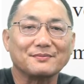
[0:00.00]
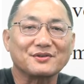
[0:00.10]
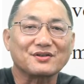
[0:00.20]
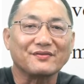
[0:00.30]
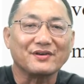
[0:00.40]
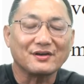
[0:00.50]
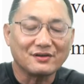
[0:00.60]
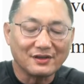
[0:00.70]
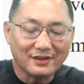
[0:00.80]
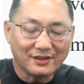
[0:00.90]

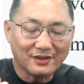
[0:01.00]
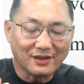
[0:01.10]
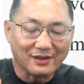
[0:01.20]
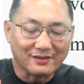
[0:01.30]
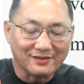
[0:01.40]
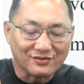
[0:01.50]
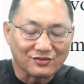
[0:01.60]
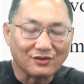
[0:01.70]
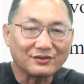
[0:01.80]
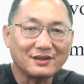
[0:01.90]
severely
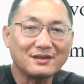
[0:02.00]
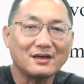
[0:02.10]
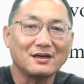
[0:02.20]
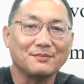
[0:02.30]
insulted,